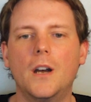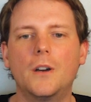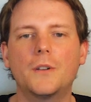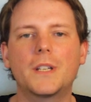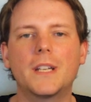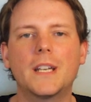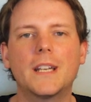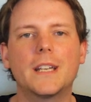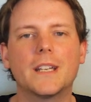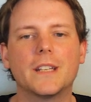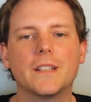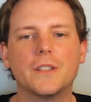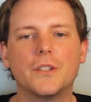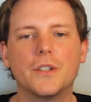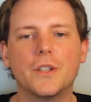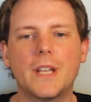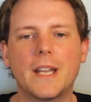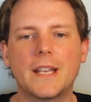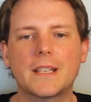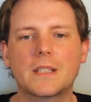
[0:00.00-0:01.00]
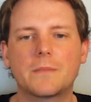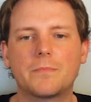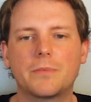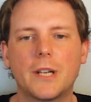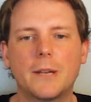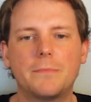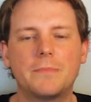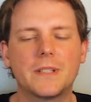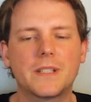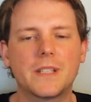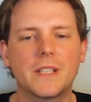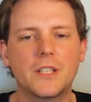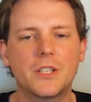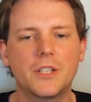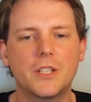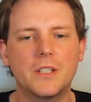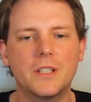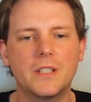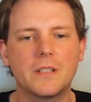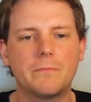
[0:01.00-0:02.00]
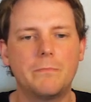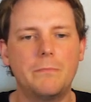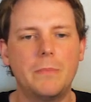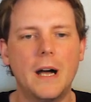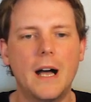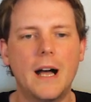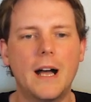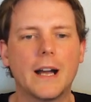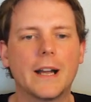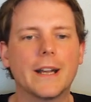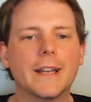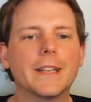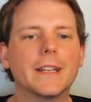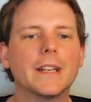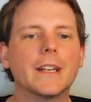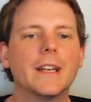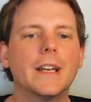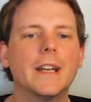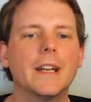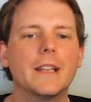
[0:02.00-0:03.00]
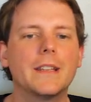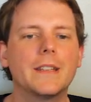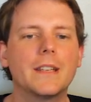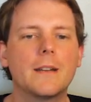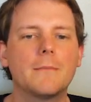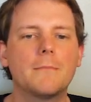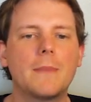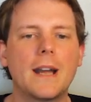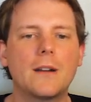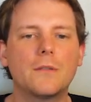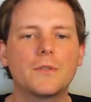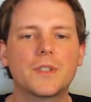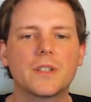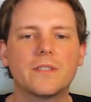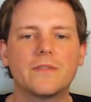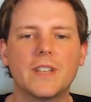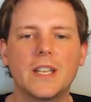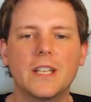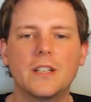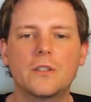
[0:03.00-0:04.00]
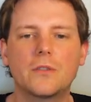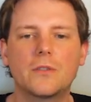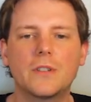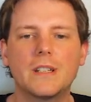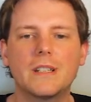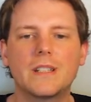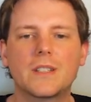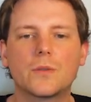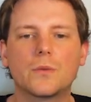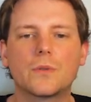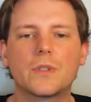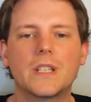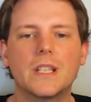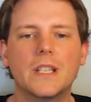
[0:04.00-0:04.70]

Okay, next preposition is by. The amount of increase or